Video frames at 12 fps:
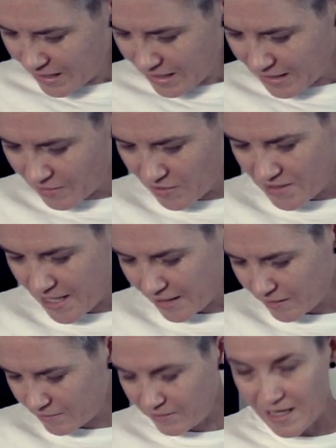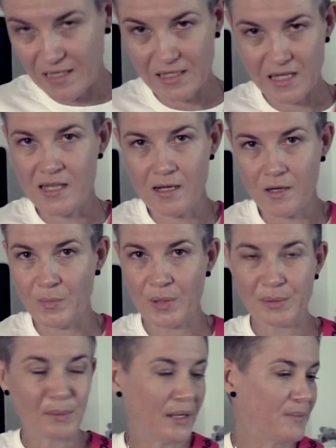I don't know, that grounding thing can
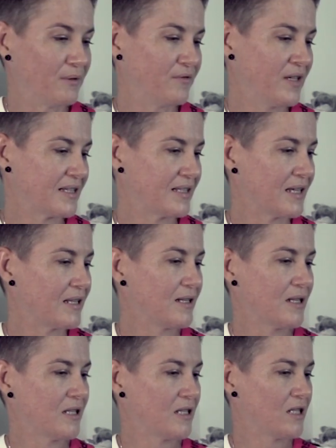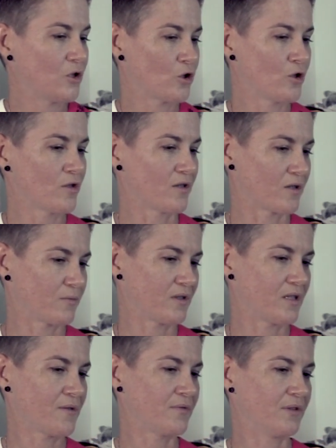probably be fixed, and the tuners was
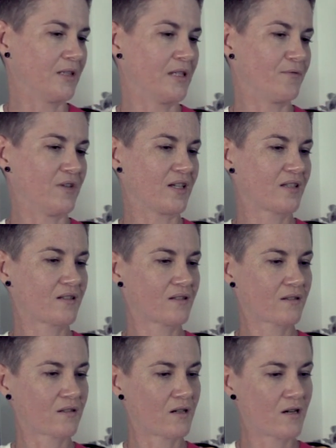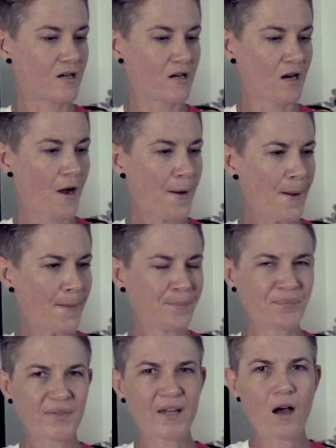definitely fixed, so
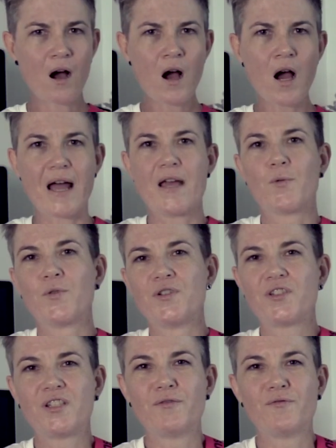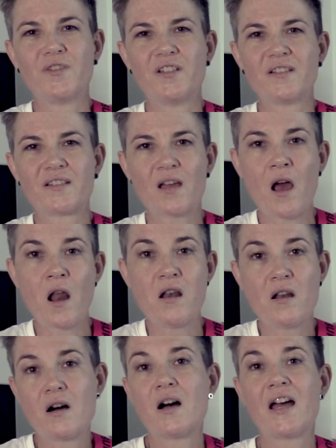I would give this a
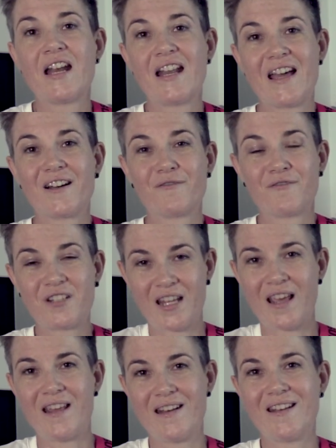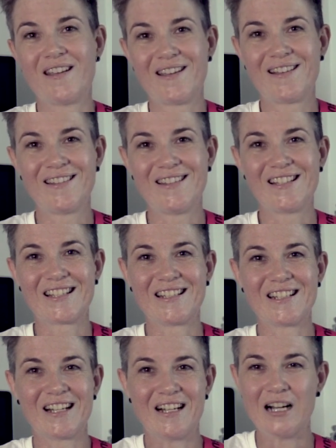9 out of 10, this
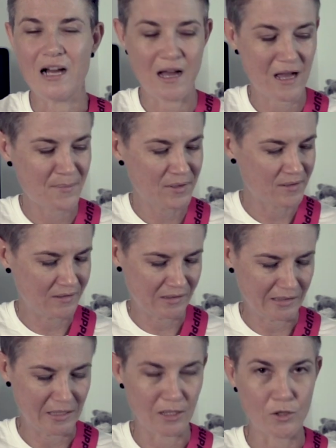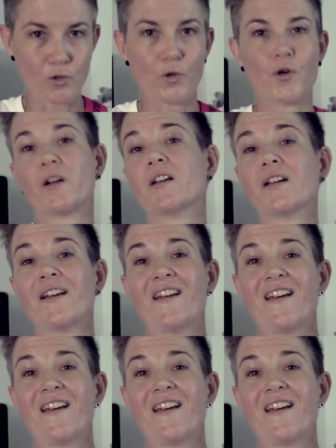guitar. I absolutely adore it.